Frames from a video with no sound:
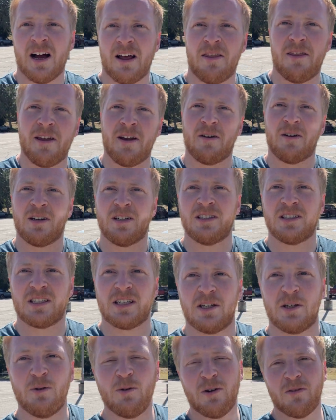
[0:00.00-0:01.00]
There is a
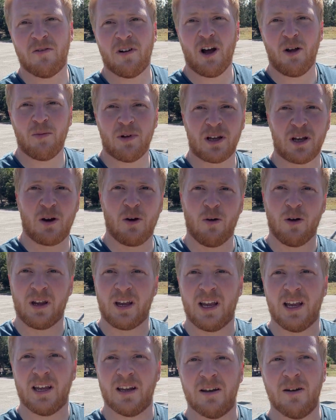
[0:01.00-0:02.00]
new development
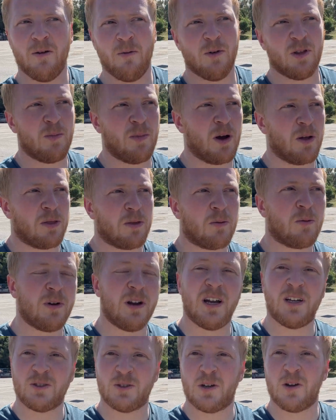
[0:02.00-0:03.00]
going in with about
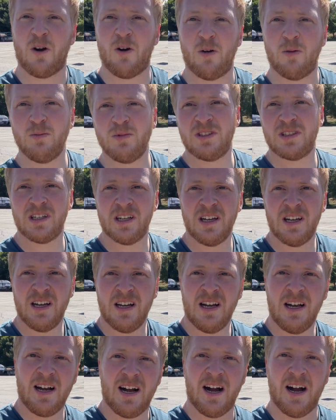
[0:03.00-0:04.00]
300 homes,
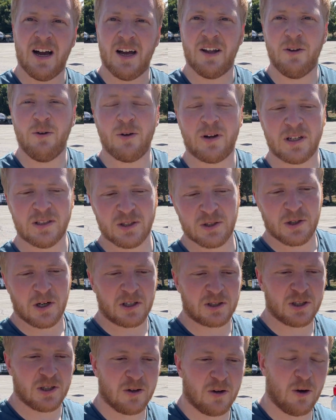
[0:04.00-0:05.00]
new
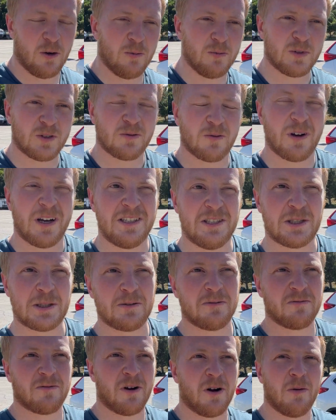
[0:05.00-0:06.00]
construction homes ranging
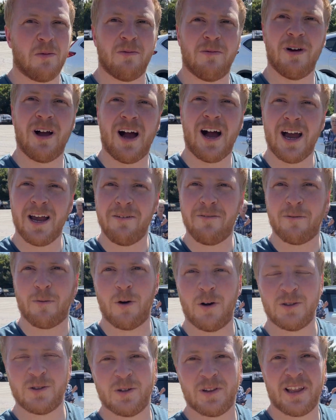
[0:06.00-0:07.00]
from high
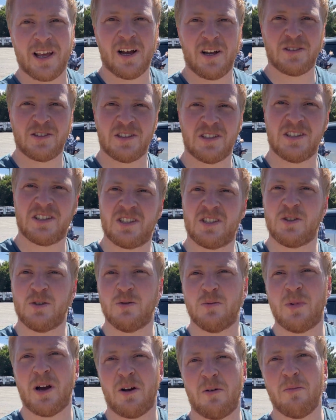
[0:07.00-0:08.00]
400,000s to
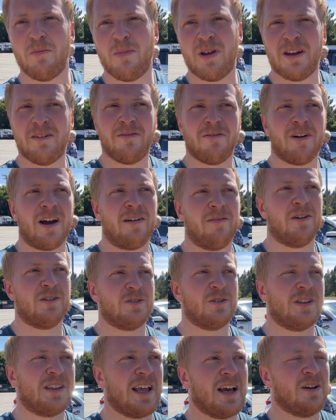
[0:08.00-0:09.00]
about mid
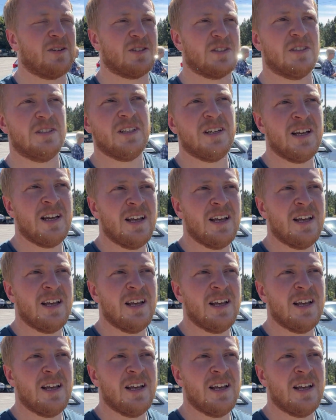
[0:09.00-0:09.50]
500,000.